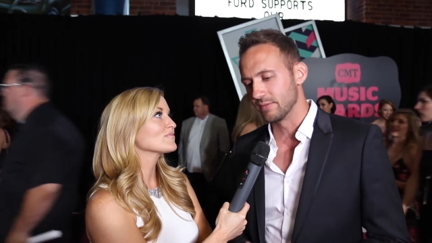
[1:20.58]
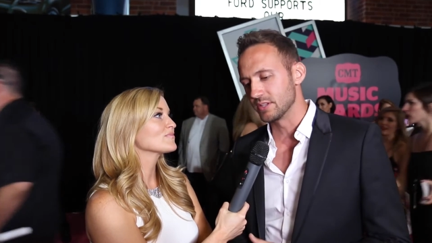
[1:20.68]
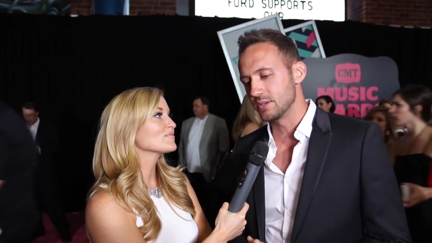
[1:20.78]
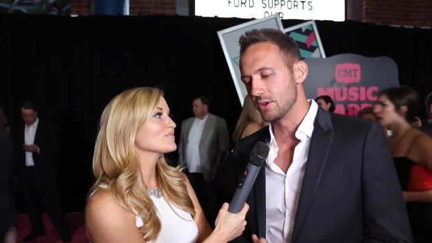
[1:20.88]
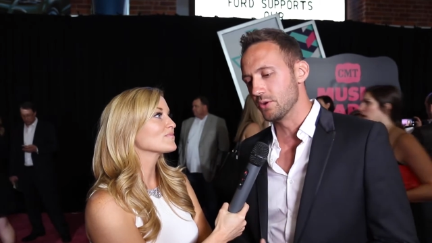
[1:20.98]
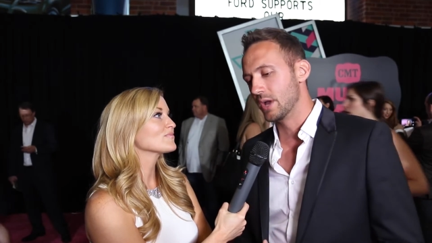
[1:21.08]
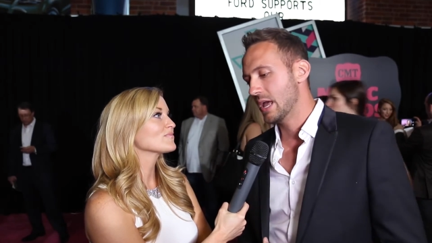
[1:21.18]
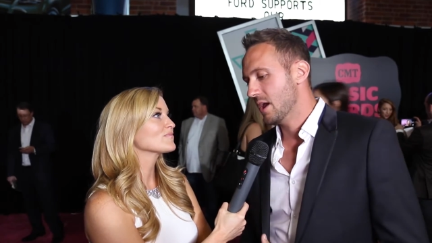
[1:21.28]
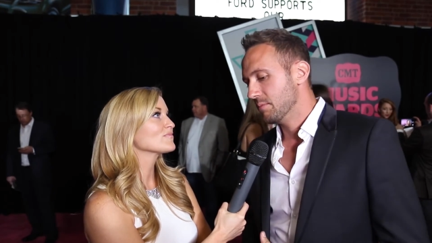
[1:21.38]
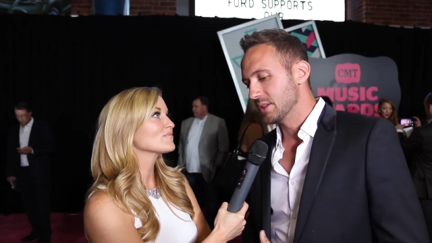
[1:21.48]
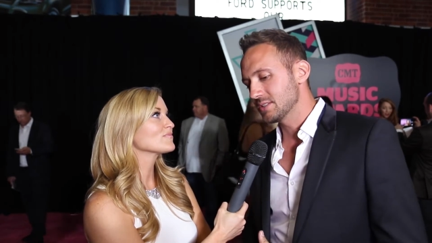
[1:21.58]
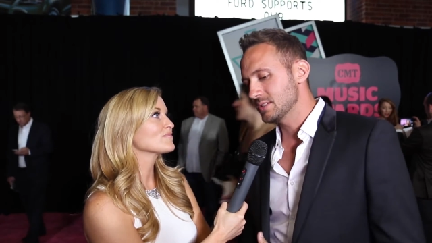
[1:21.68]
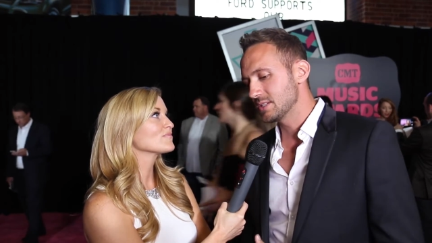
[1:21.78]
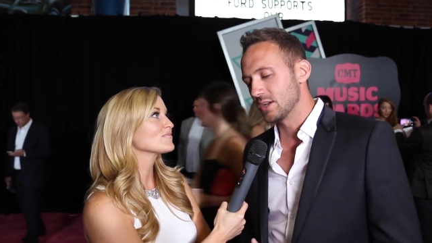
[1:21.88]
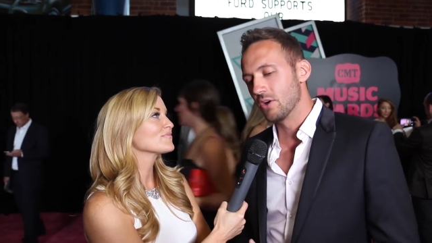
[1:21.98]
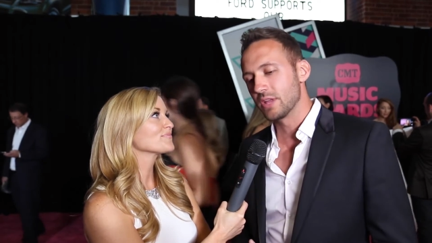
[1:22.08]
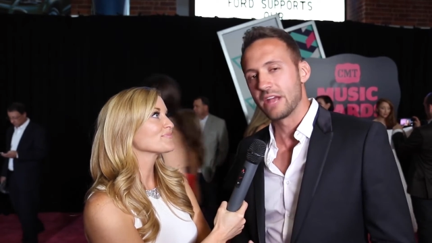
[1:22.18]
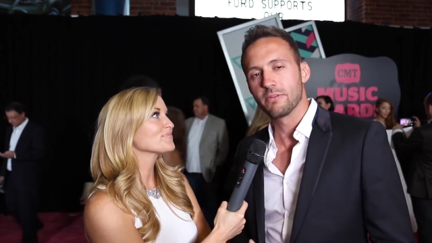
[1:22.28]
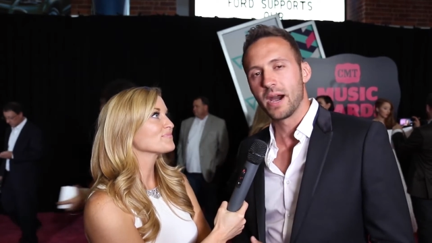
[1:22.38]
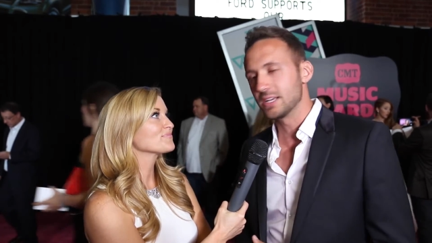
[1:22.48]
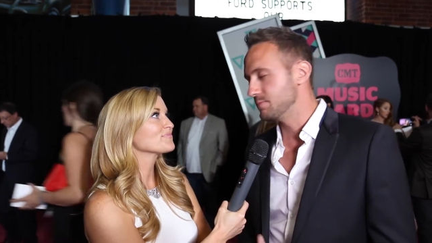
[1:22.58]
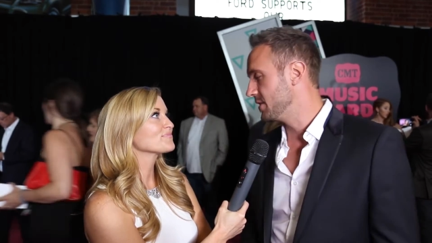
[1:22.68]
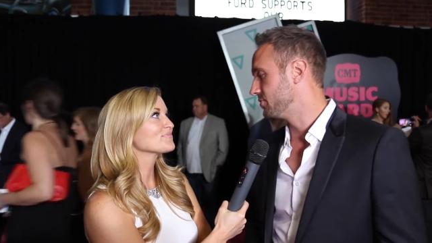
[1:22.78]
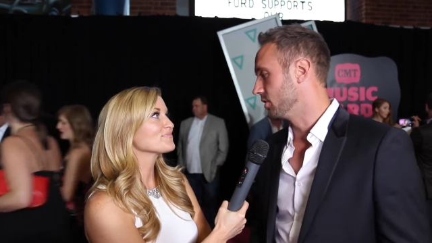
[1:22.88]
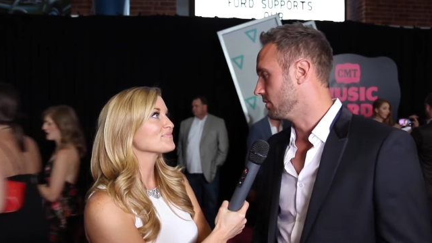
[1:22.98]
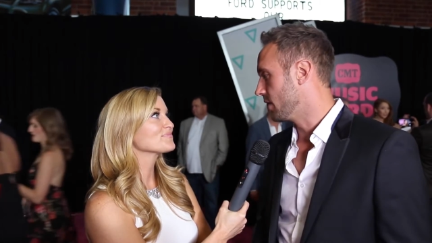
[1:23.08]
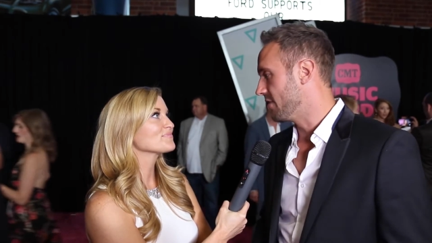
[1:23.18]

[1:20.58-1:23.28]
Speaker 1: of it too. But this is a song that everybody's been through.